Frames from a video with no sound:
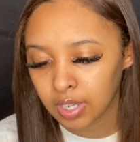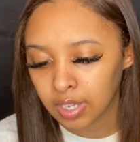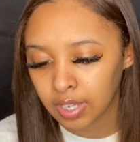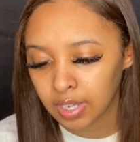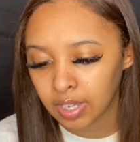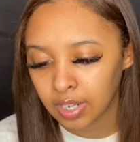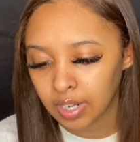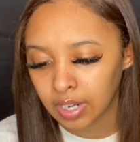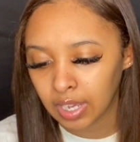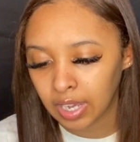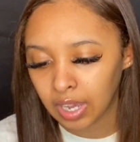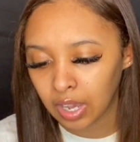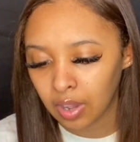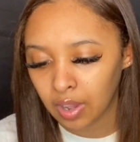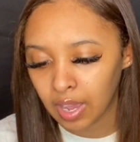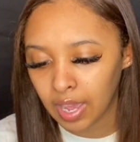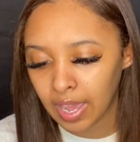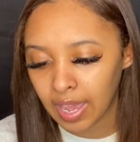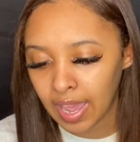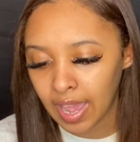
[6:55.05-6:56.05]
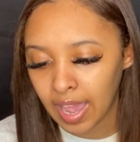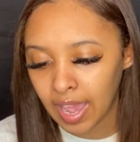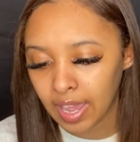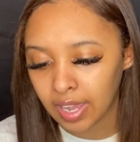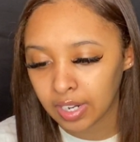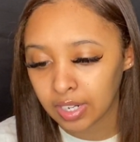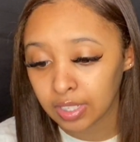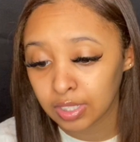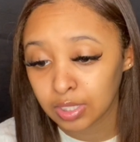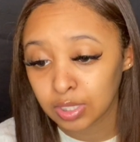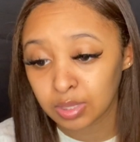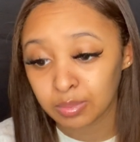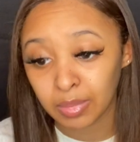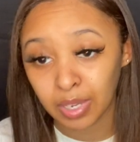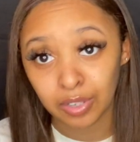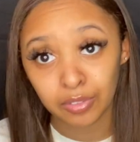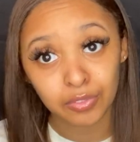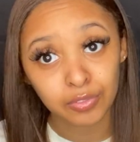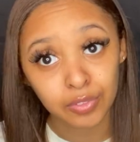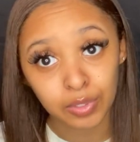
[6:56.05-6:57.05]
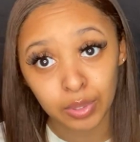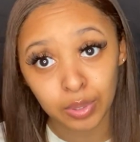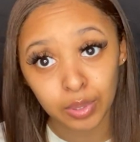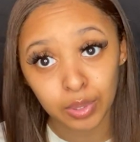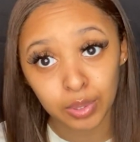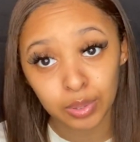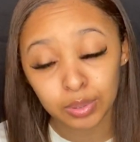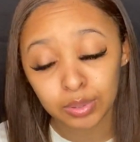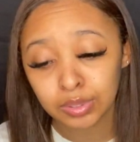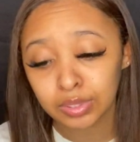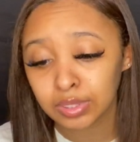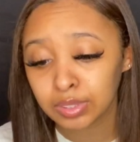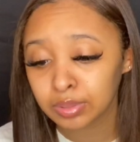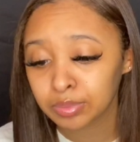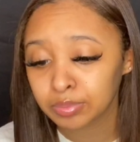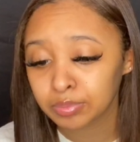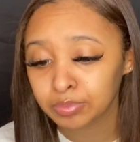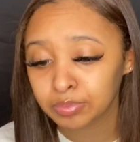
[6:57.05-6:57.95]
and I'll add it to my photos.